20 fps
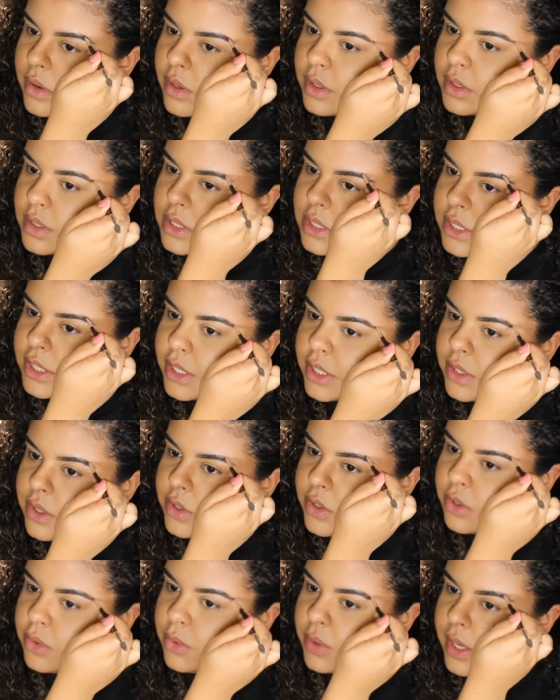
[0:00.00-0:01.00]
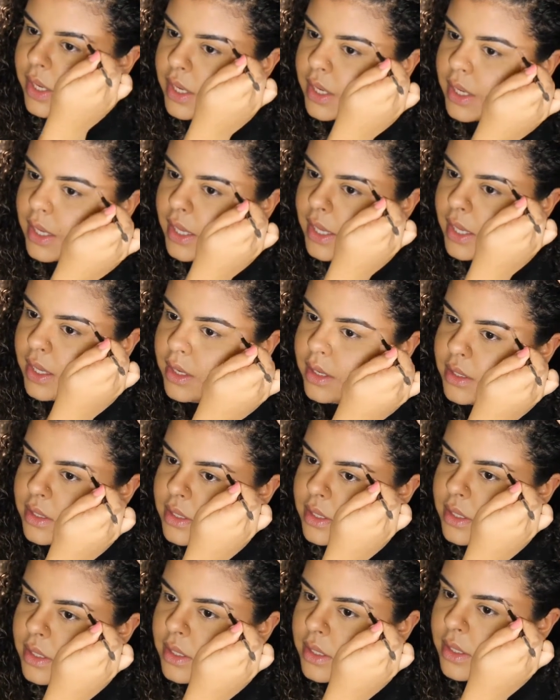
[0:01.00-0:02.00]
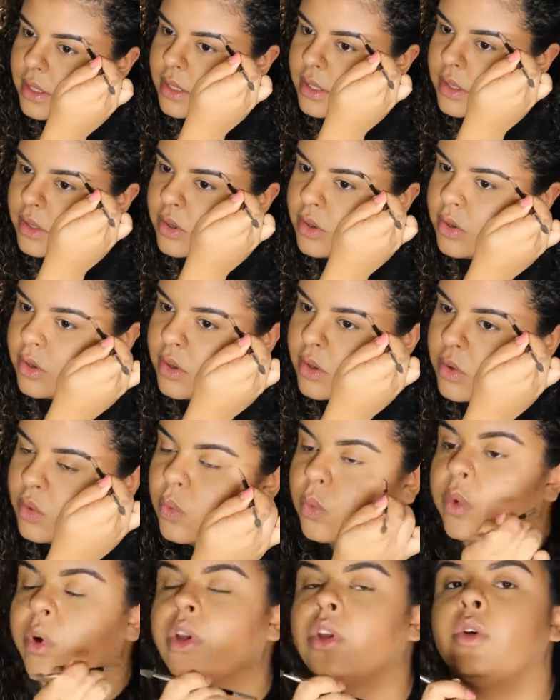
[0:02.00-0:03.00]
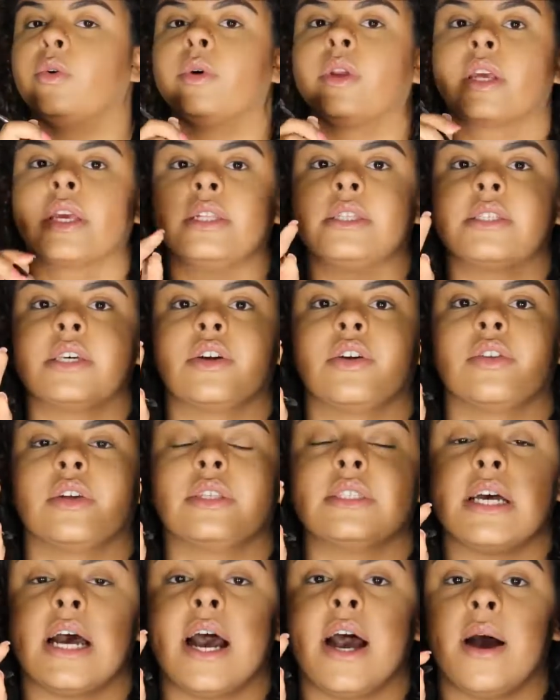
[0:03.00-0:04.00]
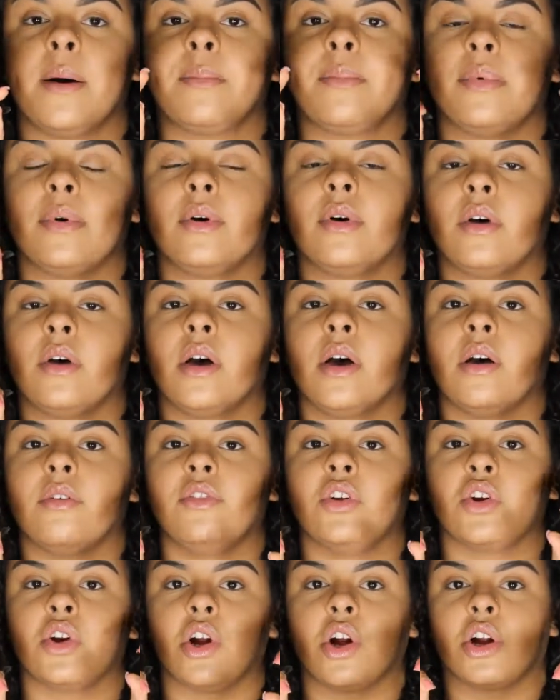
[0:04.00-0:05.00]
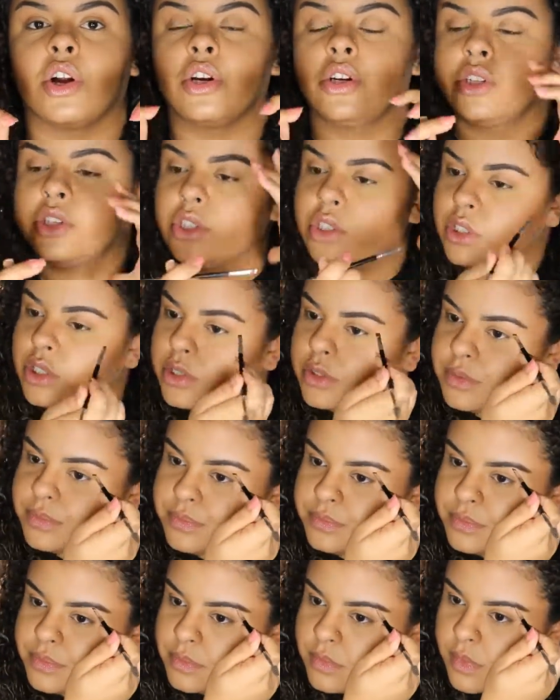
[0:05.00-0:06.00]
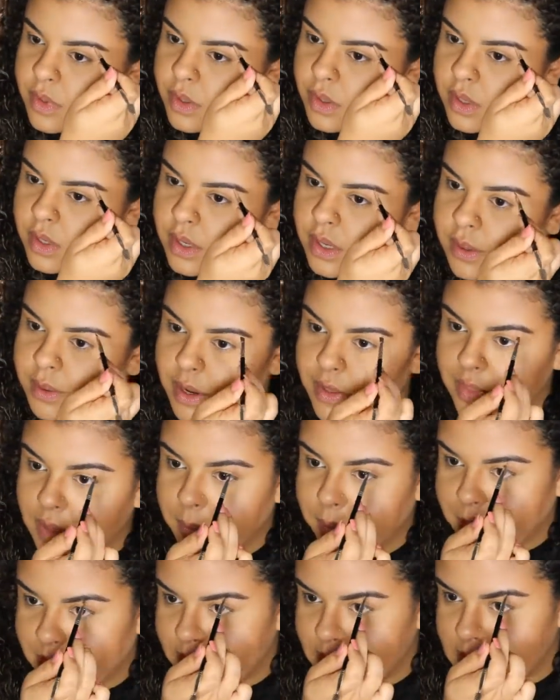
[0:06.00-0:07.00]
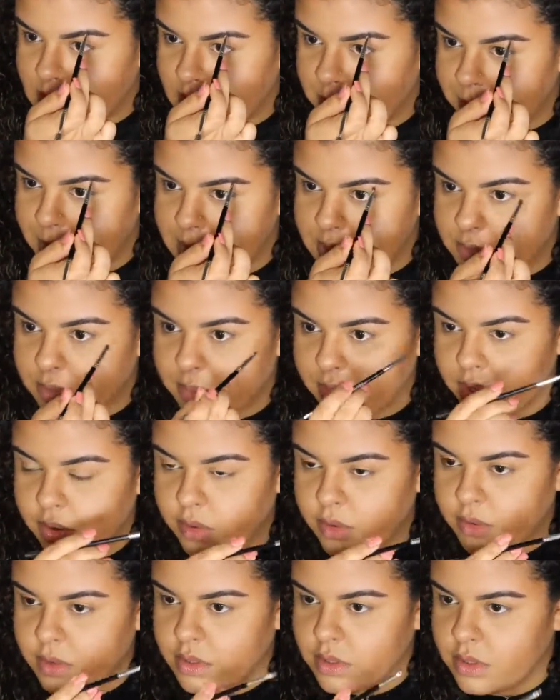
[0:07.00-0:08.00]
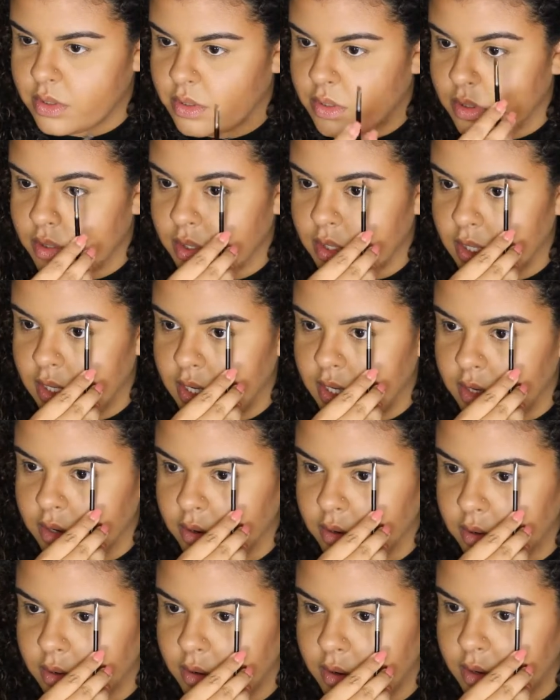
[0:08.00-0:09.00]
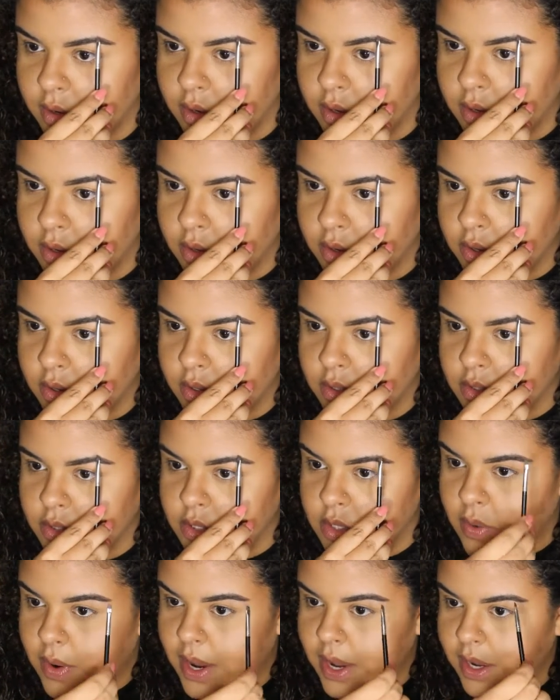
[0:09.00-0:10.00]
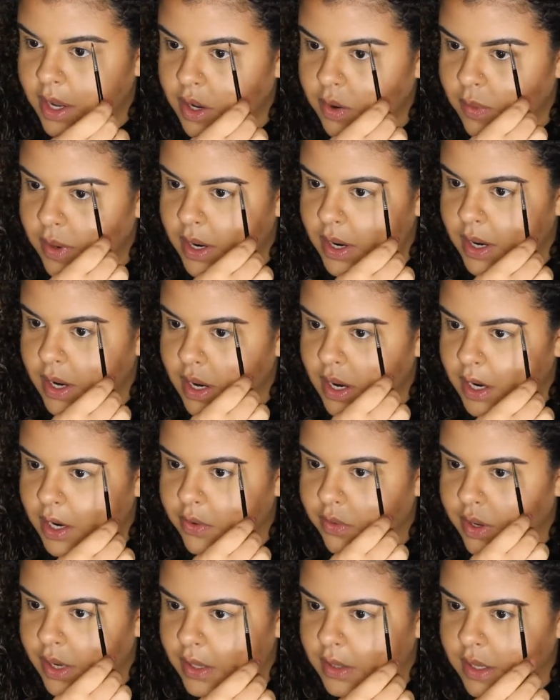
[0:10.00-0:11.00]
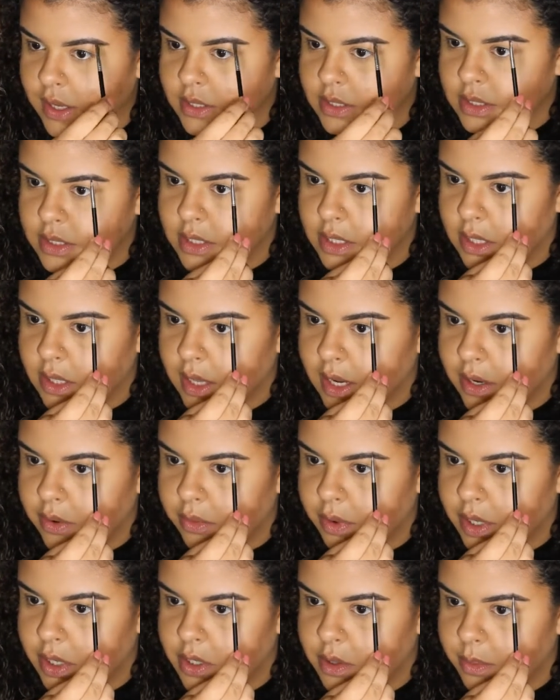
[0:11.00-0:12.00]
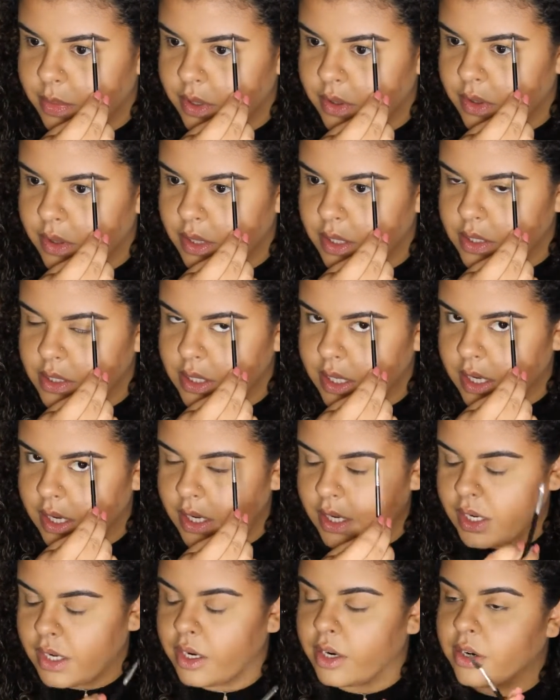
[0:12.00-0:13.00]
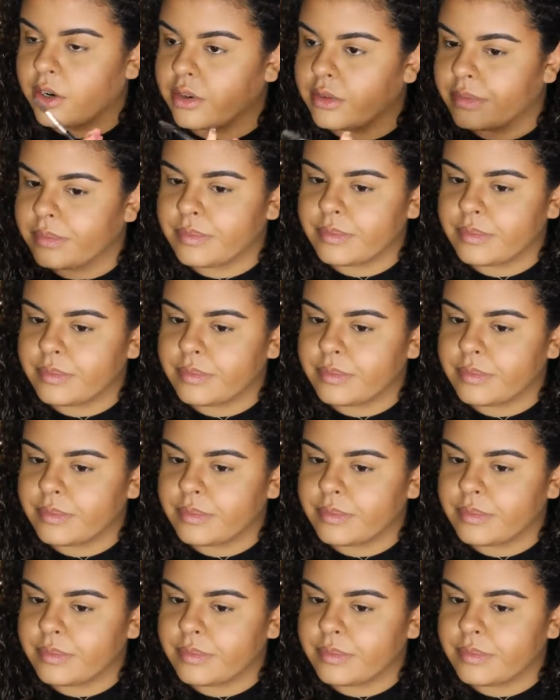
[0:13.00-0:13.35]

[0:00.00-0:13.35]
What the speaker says: until you kind of hit where you would consider the top of your arch. I think my top is about here. So I go in and I create lines until I reach about this height here.